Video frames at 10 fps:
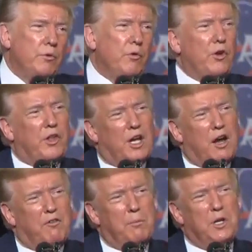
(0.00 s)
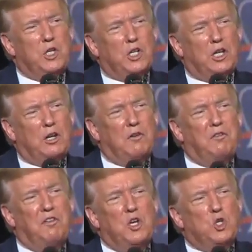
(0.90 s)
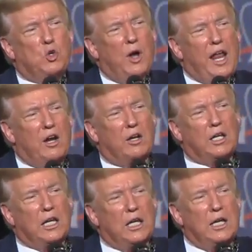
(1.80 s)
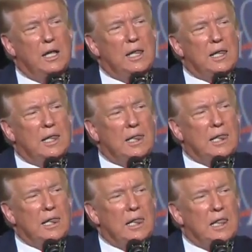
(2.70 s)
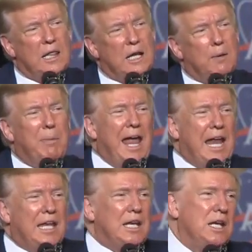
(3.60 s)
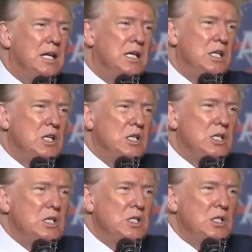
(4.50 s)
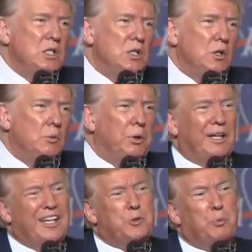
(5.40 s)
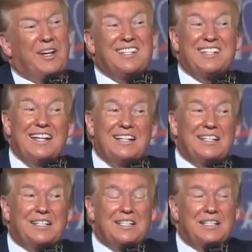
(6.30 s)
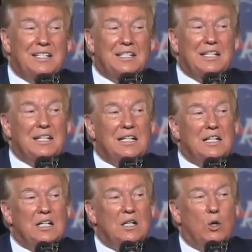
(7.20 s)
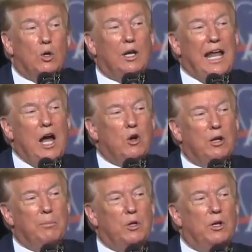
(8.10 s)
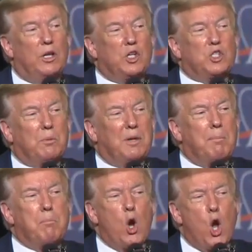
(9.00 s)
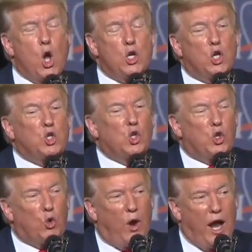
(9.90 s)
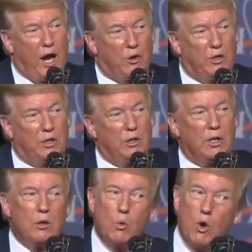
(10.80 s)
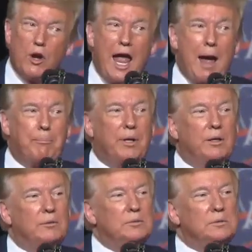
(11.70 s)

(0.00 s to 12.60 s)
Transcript: for the government to give into anarchy, abandon police precincts, or allow communities to be burned to the ground. Won't happen.